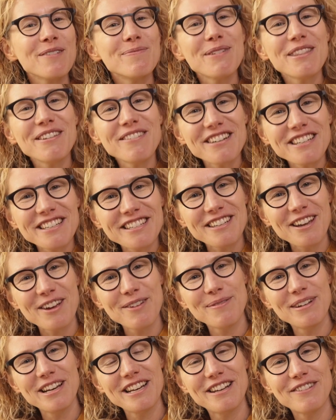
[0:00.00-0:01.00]
But there are
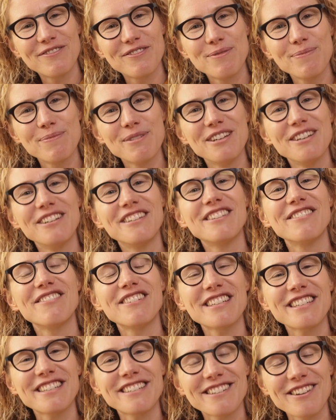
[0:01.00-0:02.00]
so many different moods, there are
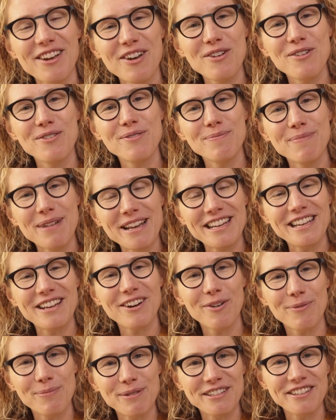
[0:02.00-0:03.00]
so many
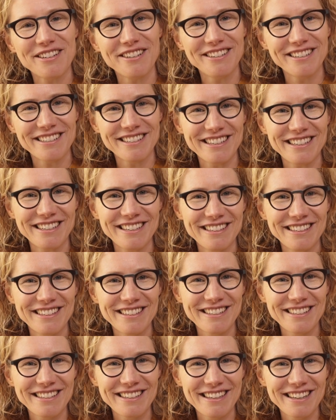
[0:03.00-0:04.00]

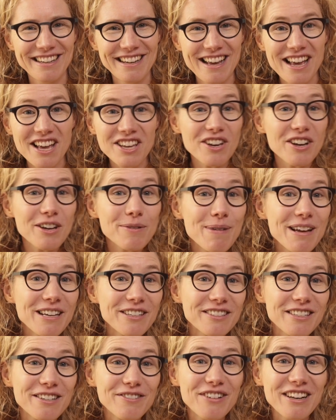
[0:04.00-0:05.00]
opportunities. You can make
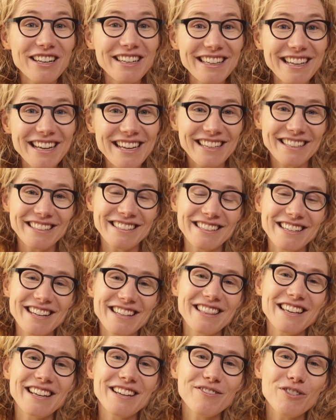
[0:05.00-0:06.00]
yourself a list,
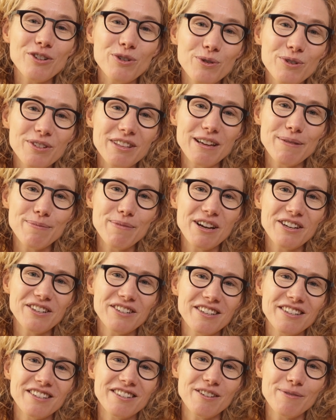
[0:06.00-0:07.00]
think of all the
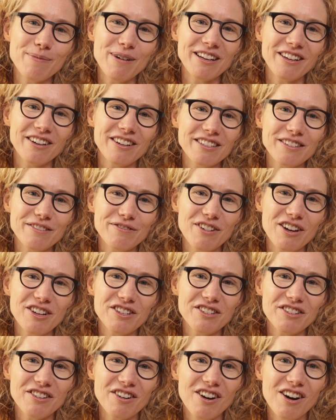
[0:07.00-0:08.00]
emotions you might like to
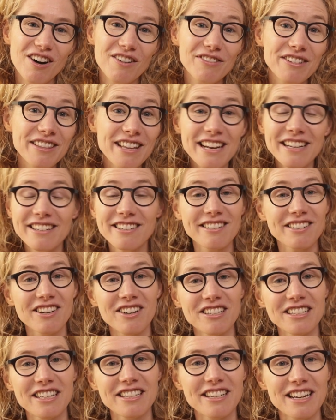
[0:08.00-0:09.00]
photograph, and then
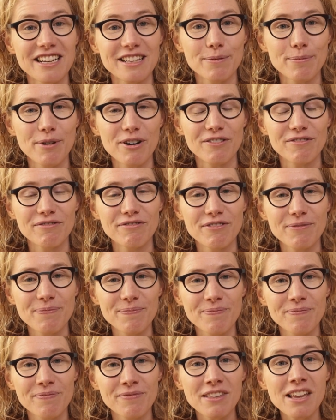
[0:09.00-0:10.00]
start to tick them off.
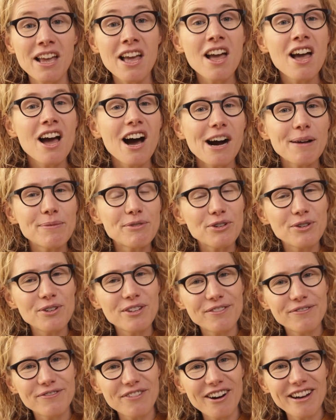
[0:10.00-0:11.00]
I'm sure
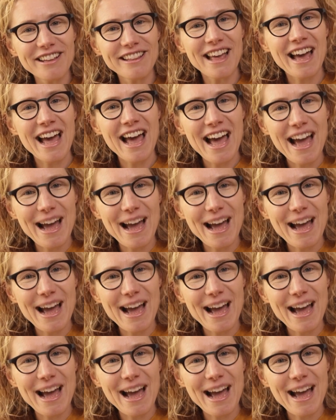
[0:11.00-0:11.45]
you'd find that